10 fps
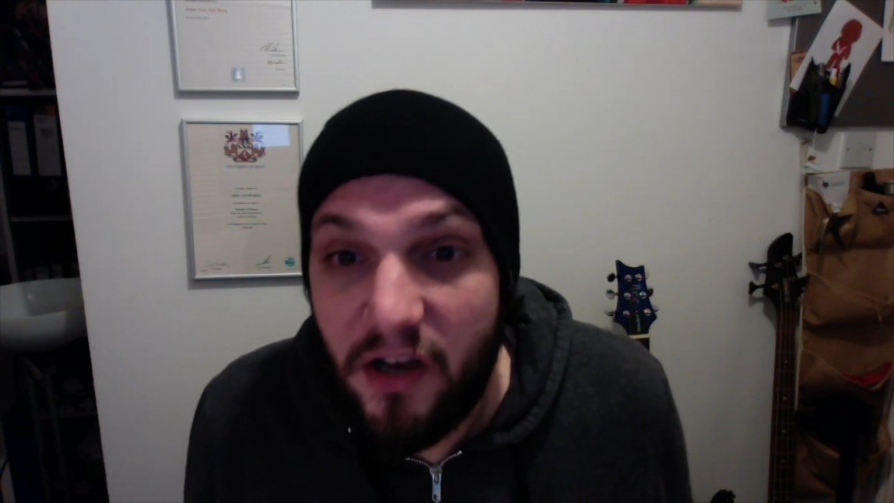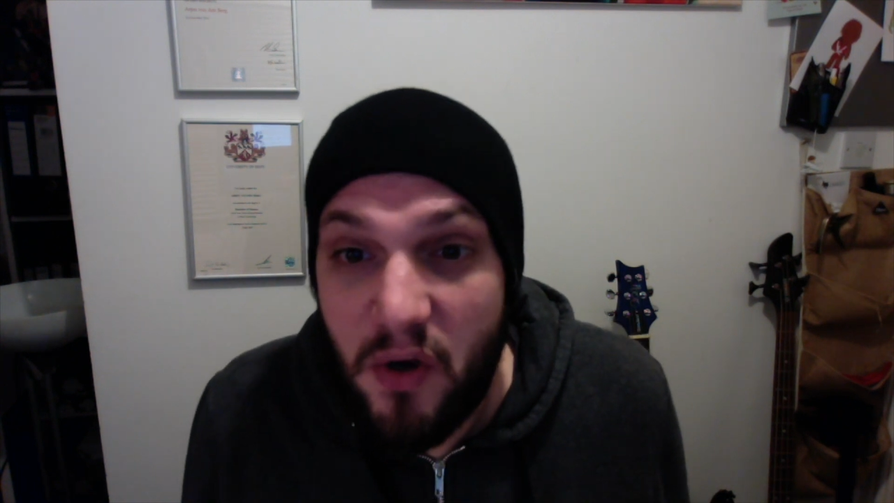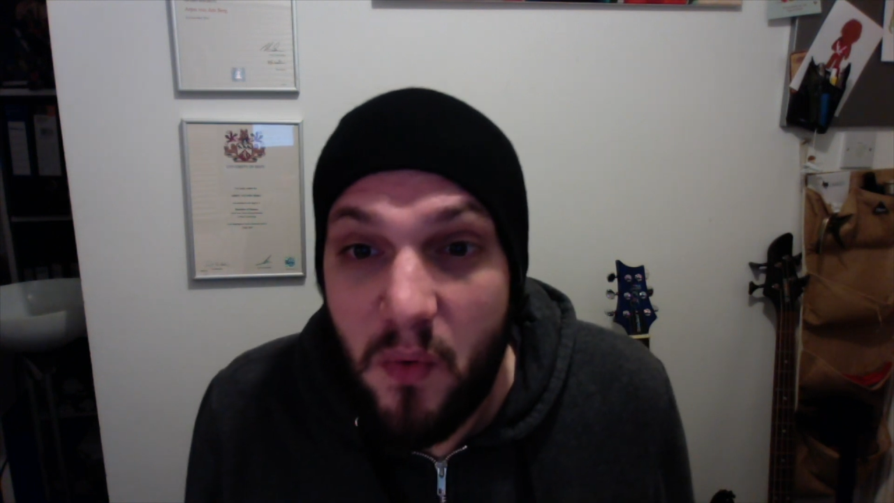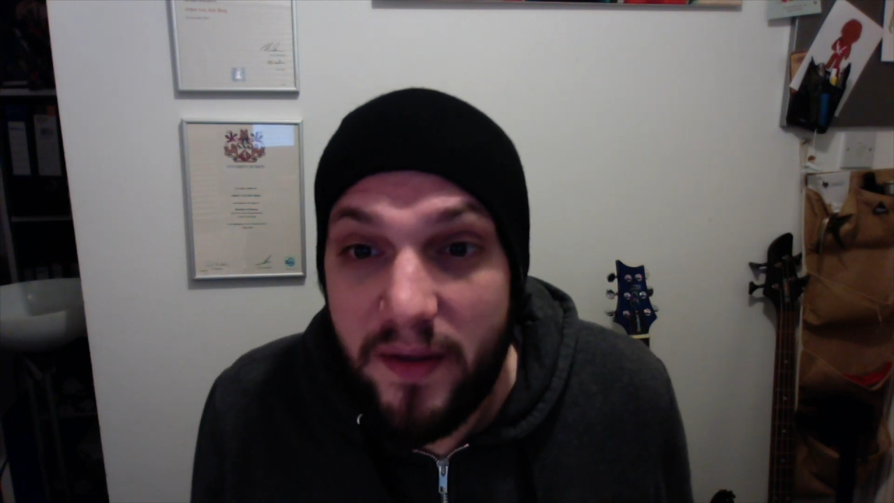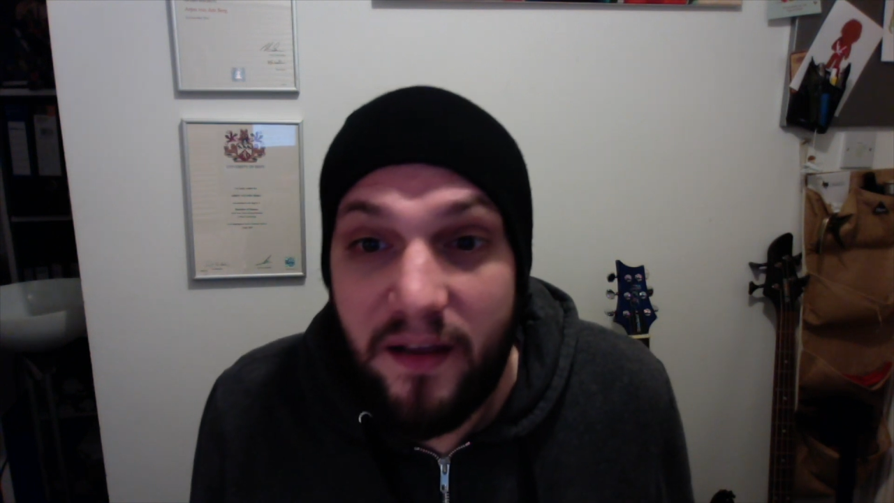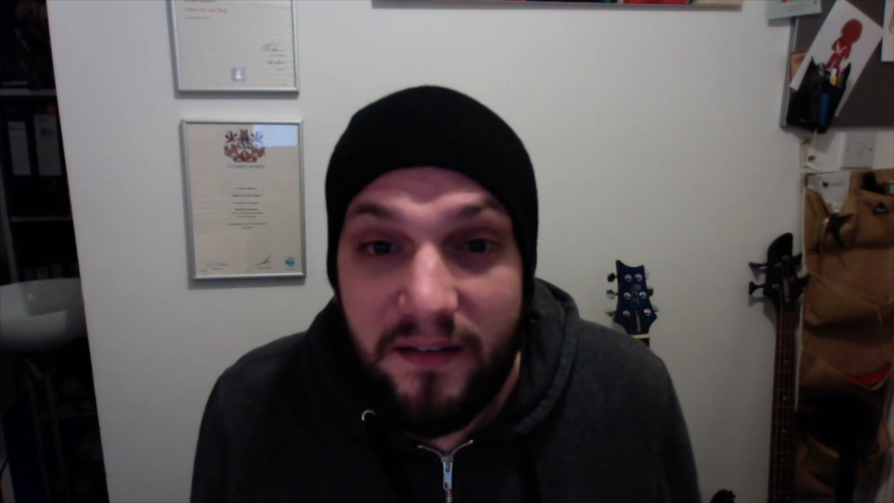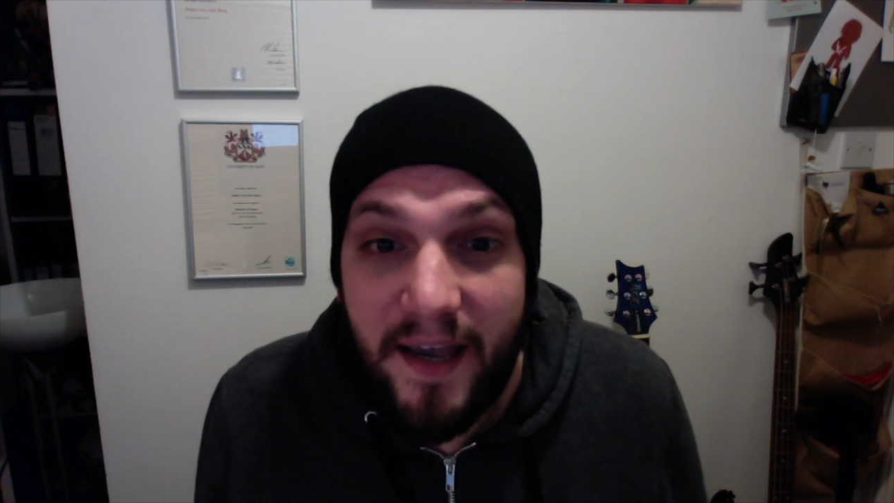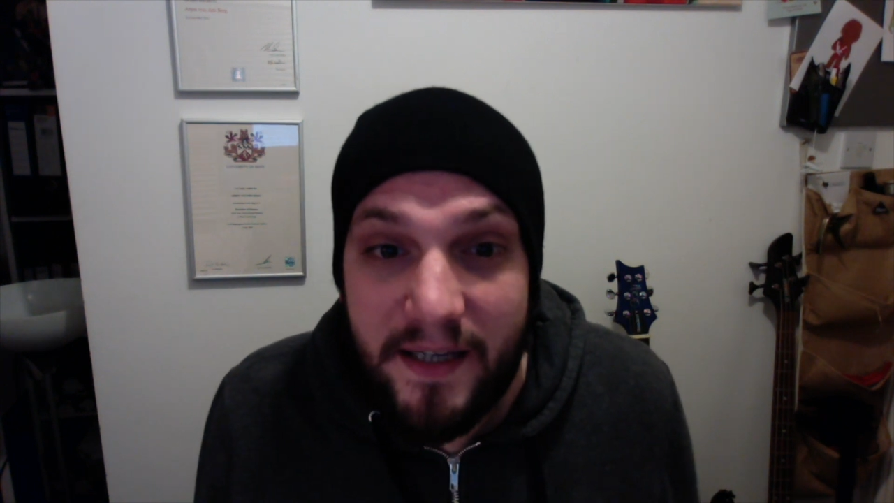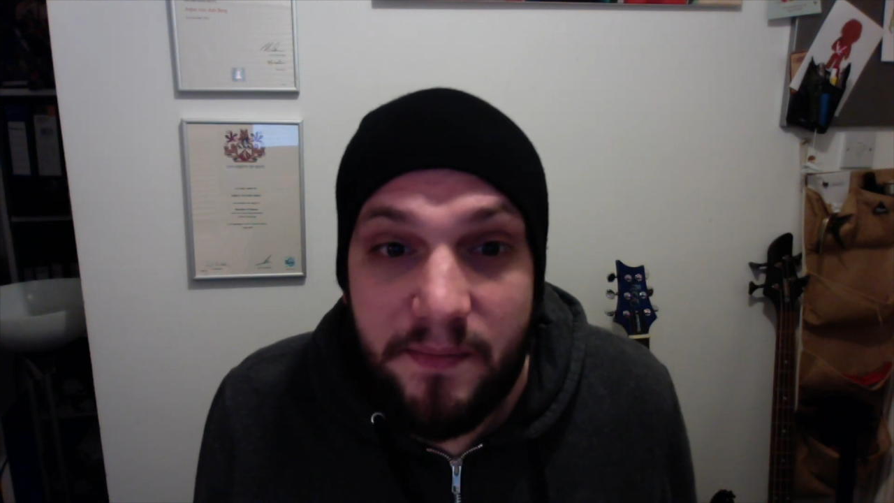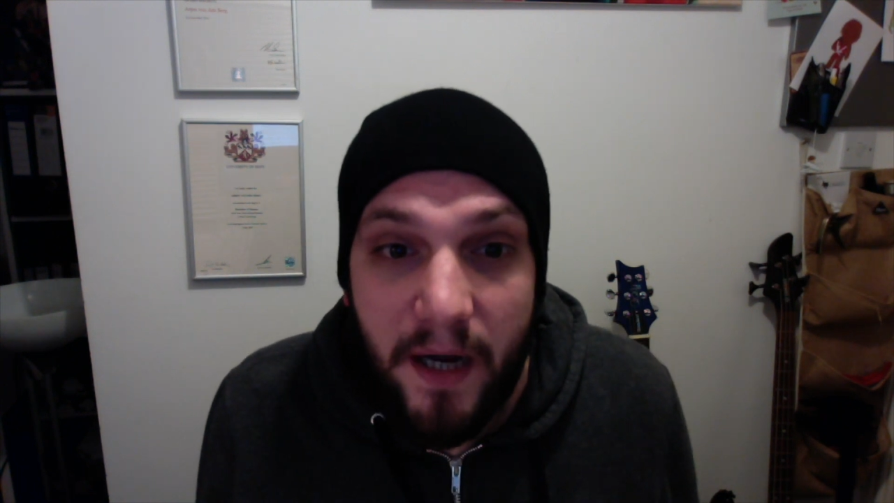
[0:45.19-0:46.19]
to do with our
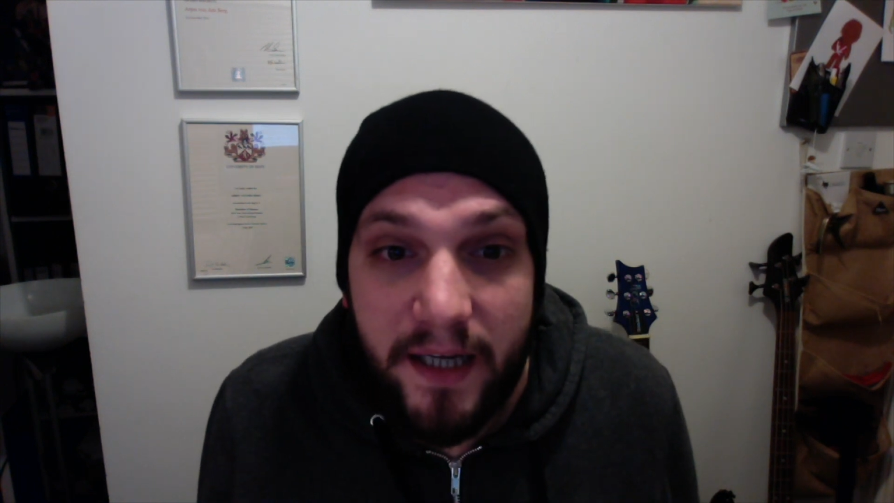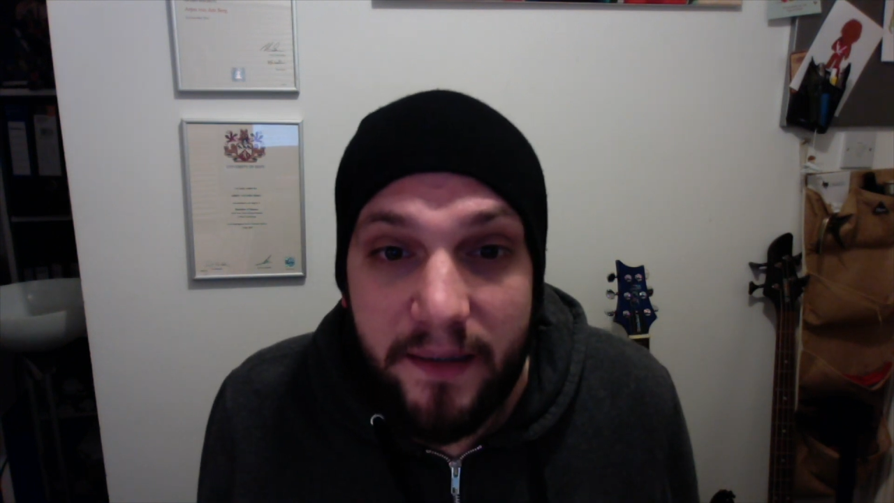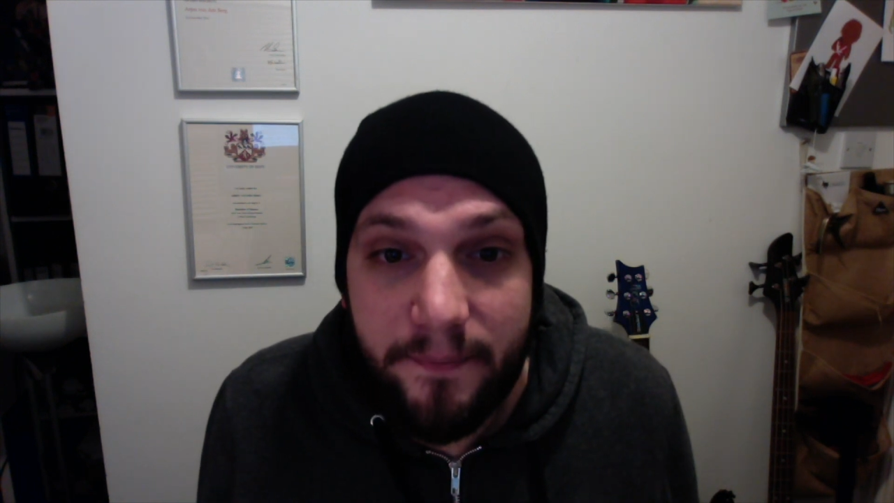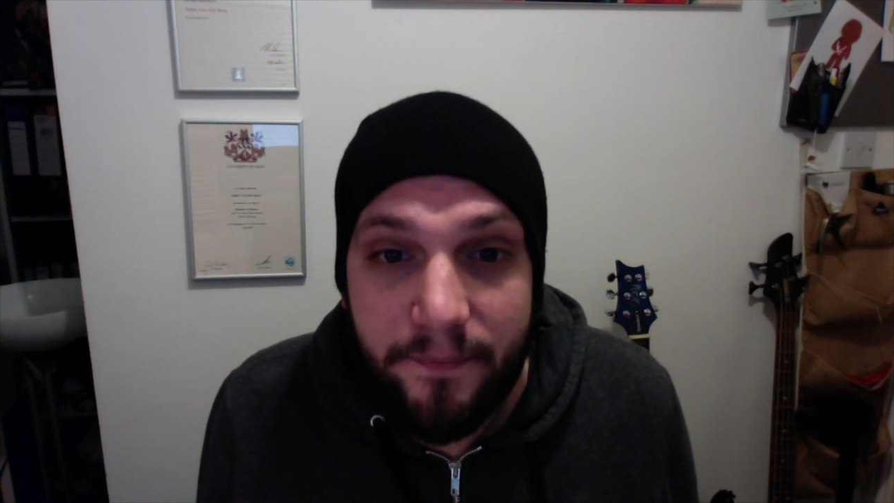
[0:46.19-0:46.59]
tax money.